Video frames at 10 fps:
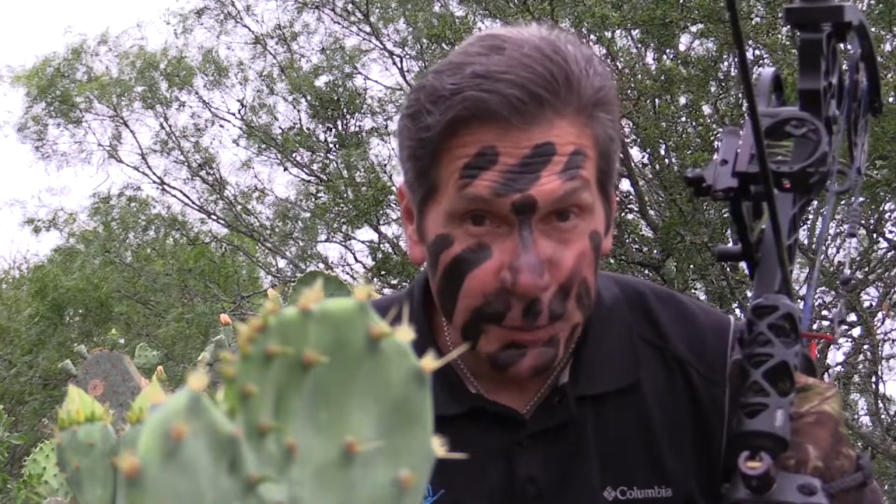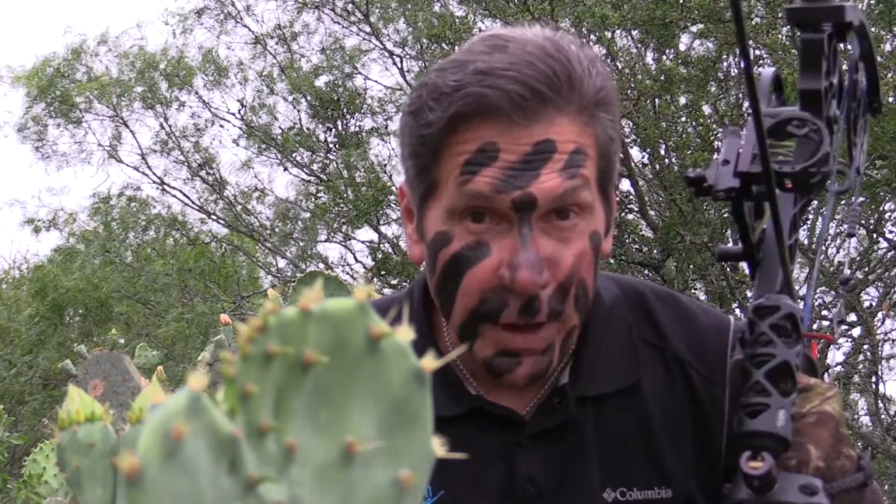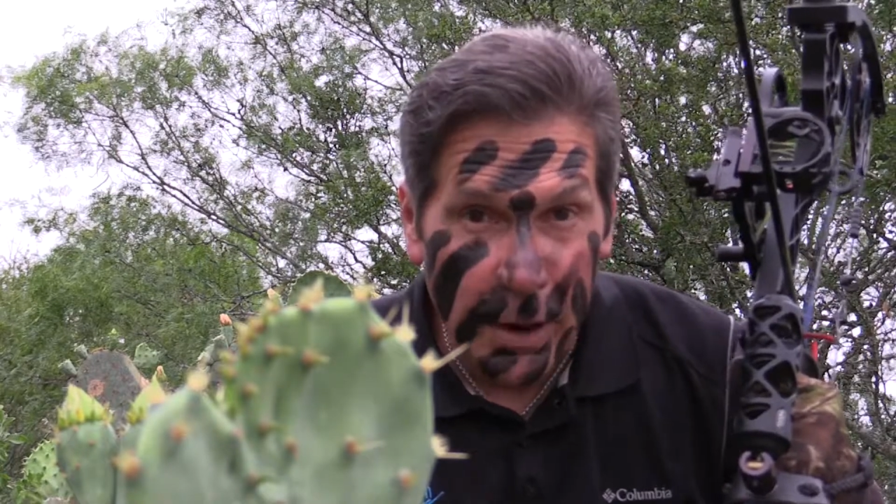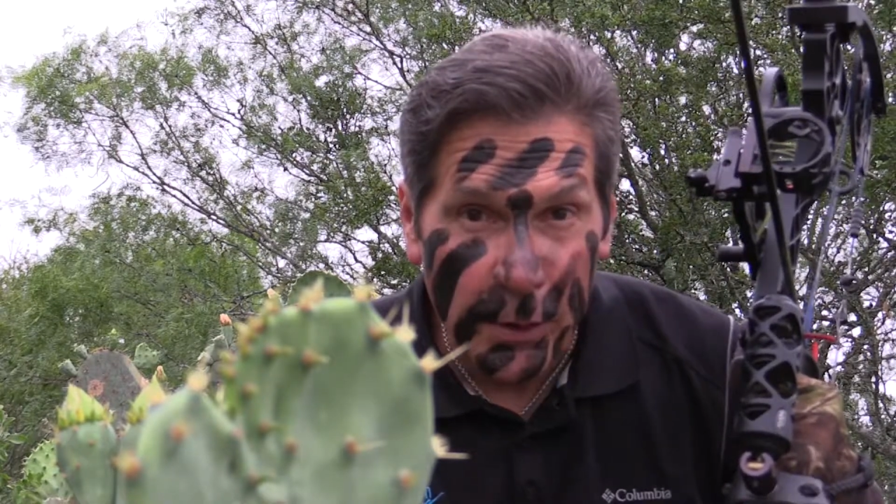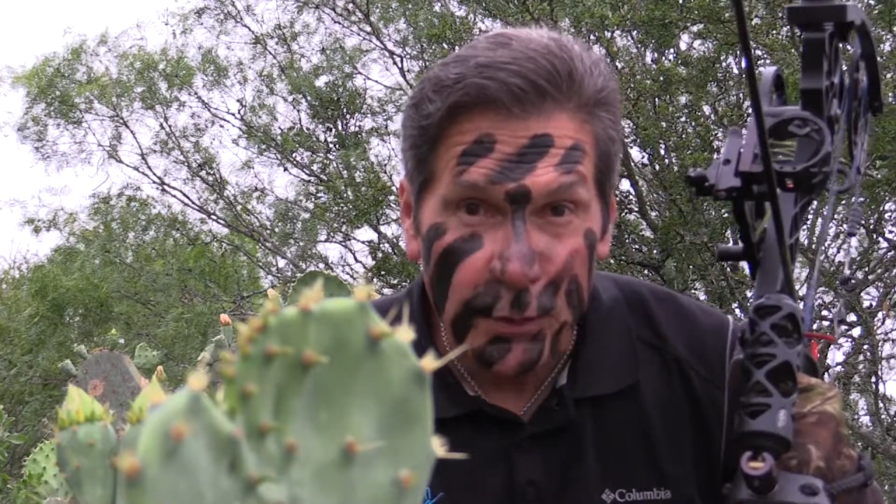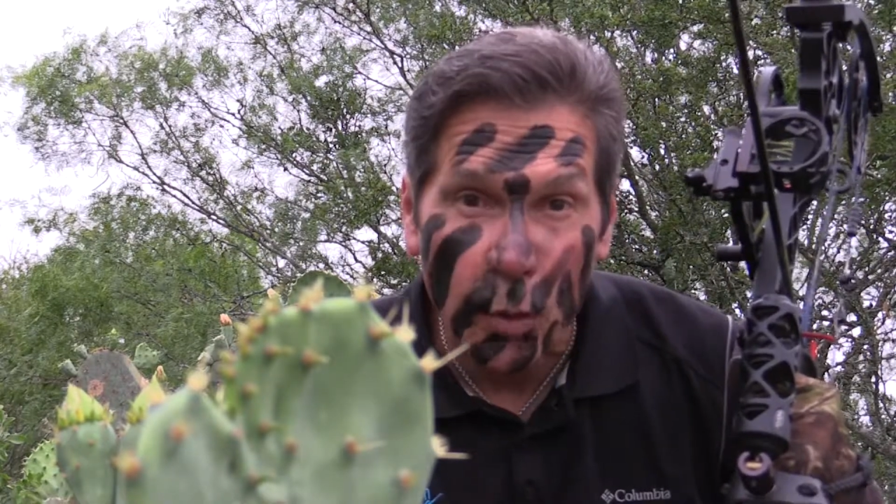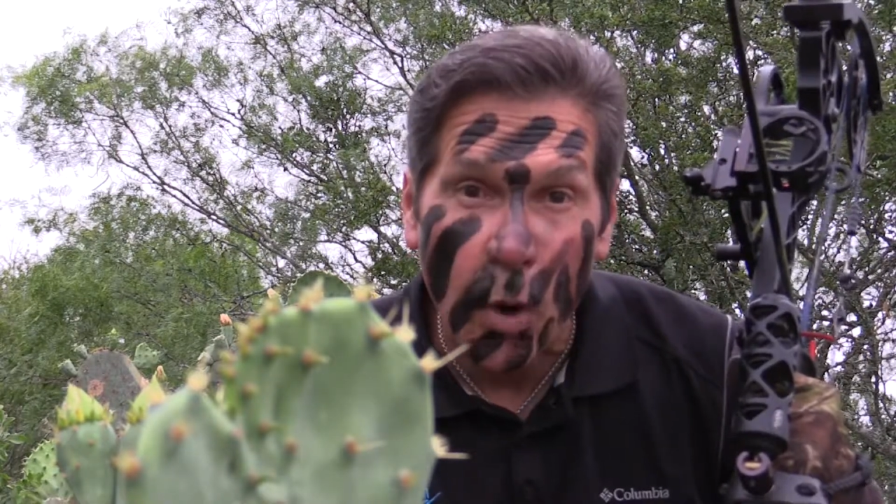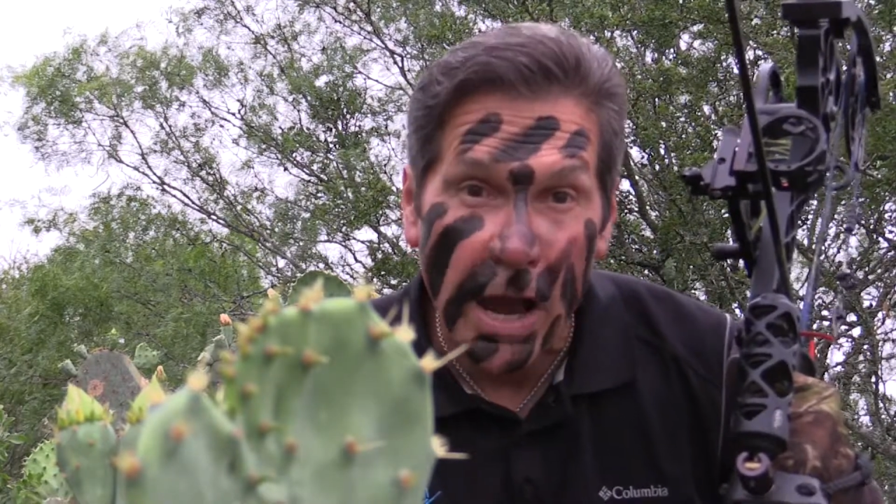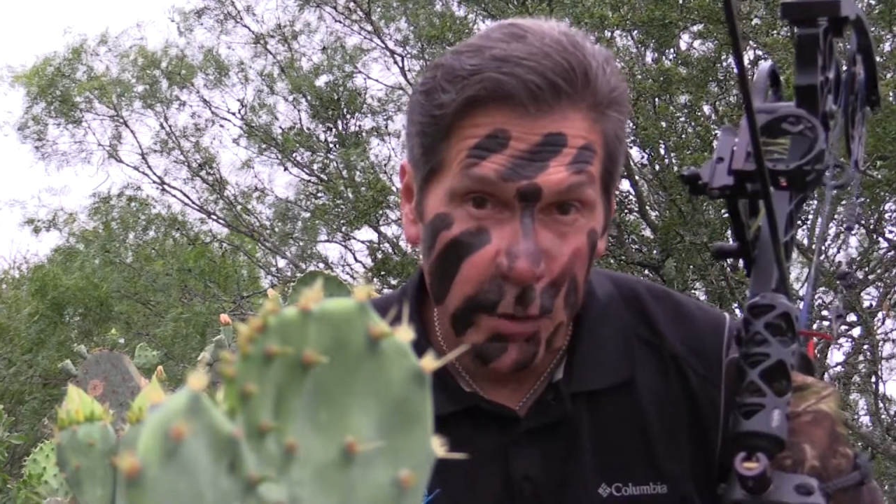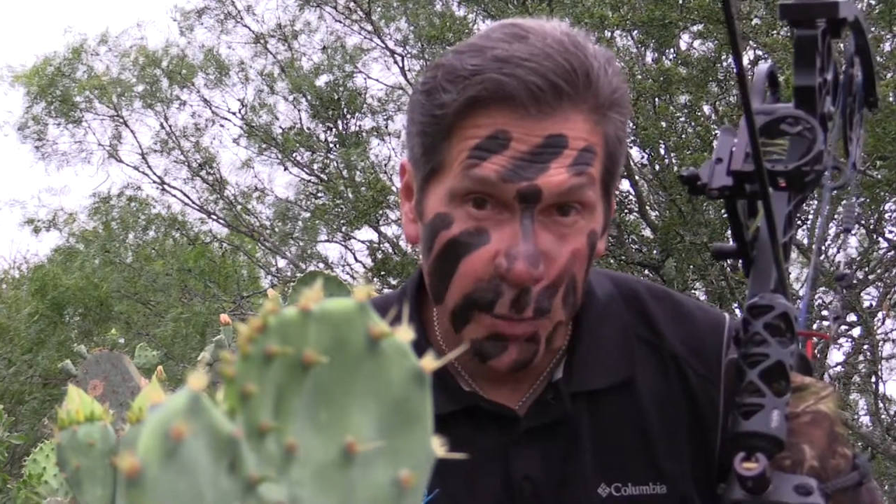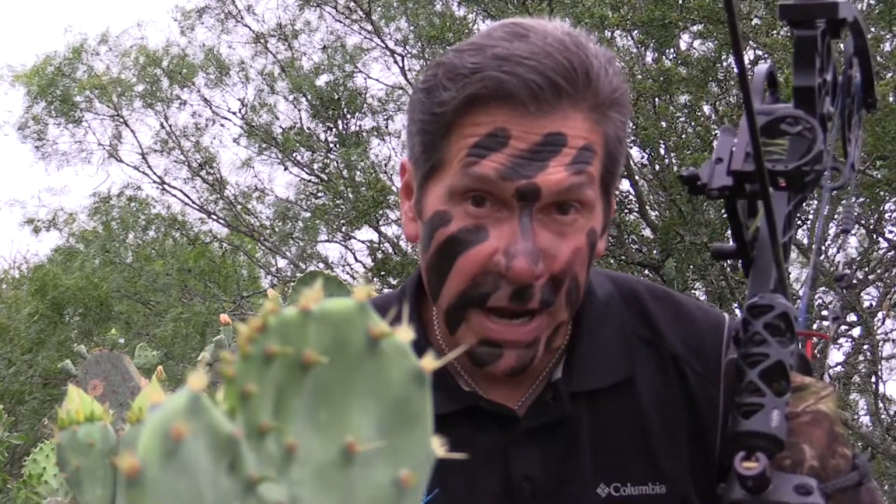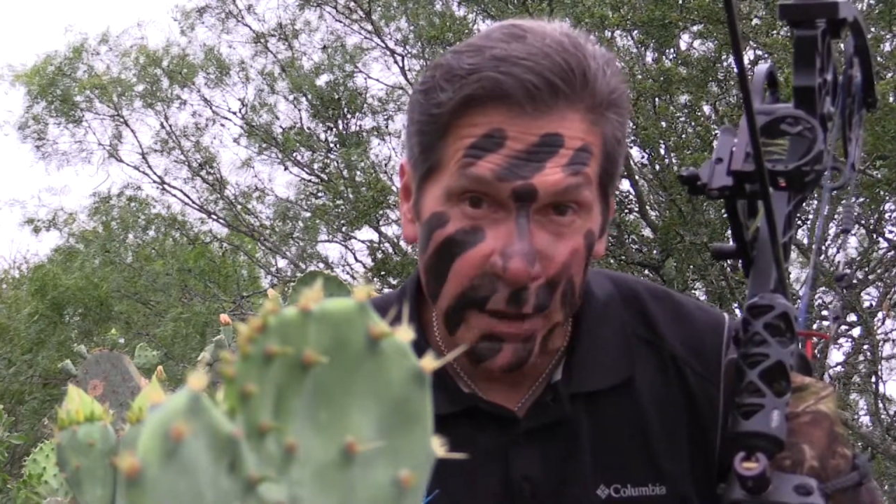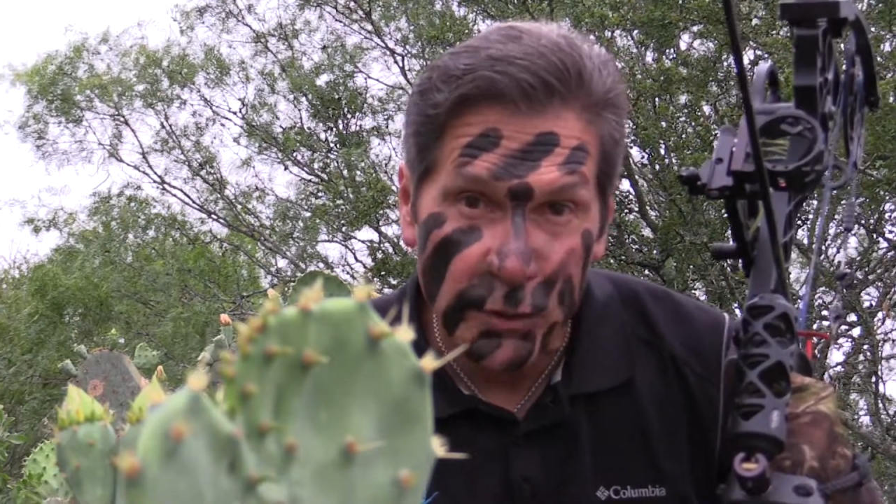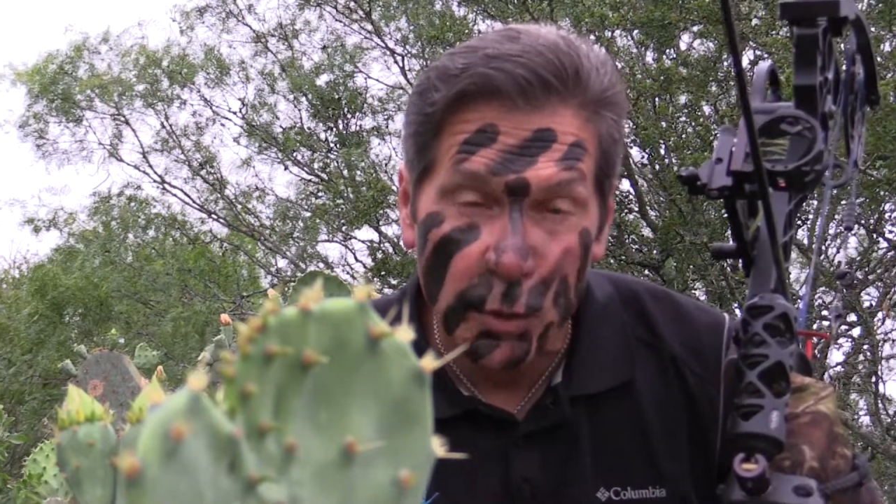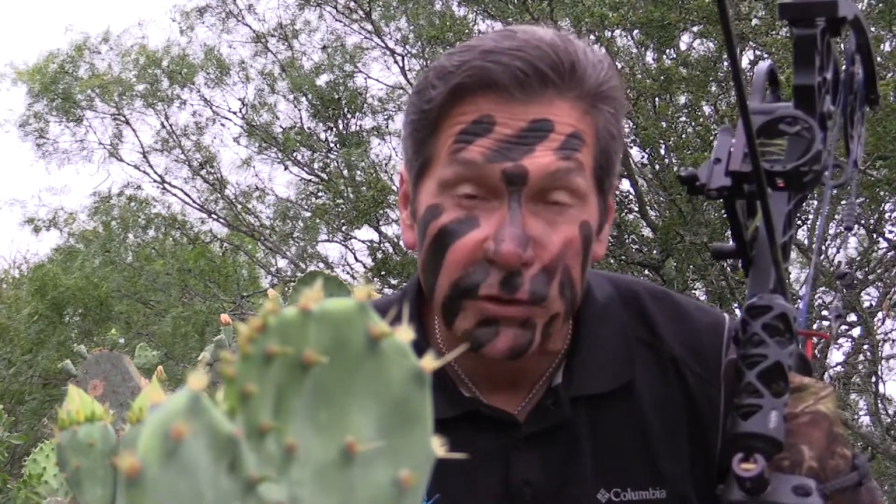power in the wide open
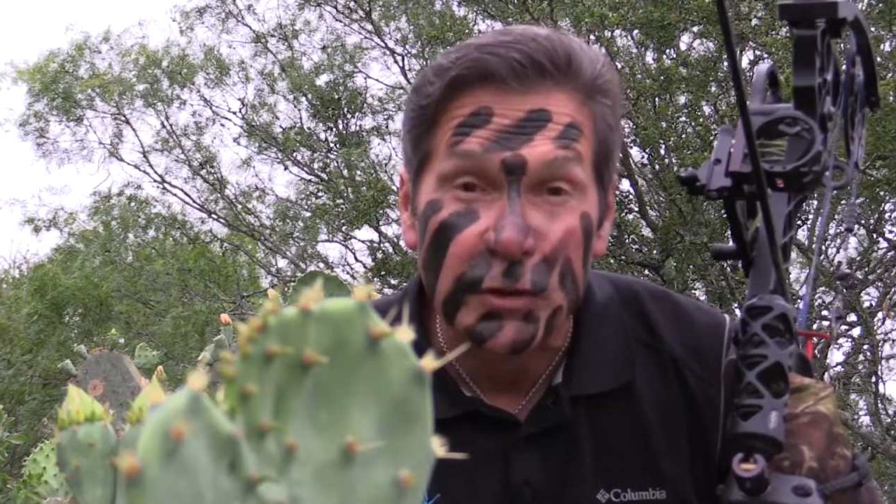outdoors,